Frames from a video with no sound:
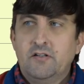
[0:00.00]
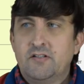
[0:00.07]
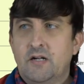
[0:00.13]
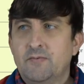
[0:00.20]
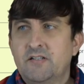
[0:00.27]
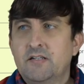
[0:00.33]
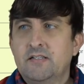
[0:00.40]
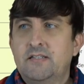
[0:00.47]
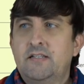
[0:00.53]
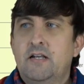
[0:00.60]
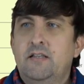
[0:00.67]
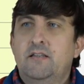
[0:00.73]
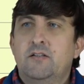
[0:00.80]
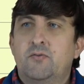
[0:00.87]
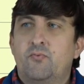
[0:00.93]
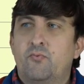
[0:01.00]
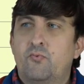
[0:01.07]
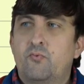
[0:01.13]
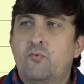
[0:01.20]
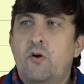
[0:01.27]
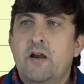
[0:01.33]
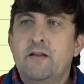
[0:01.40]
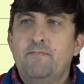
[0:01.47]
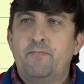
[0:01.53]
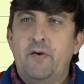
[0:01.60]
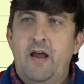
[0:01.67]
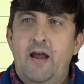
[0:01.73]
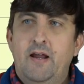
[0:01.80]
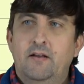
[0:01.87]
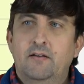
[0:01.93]
So I'm just going to set this right
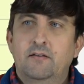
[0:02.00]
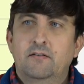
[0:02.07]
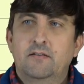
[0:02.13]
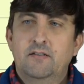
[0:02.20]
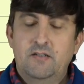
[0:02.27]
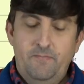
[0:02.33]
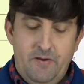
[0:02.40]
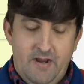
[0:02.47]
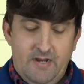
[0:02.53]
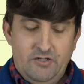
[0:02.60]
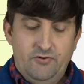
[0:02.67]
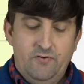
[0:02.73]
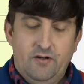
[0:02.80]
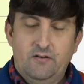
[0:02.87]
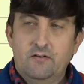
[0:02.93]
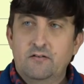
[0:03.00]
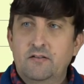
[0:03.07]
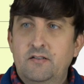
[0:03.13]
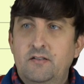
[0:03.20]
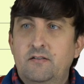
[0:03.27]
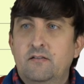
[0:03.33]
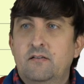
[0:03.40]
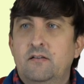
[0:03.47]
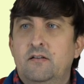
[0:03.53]
back to patch records.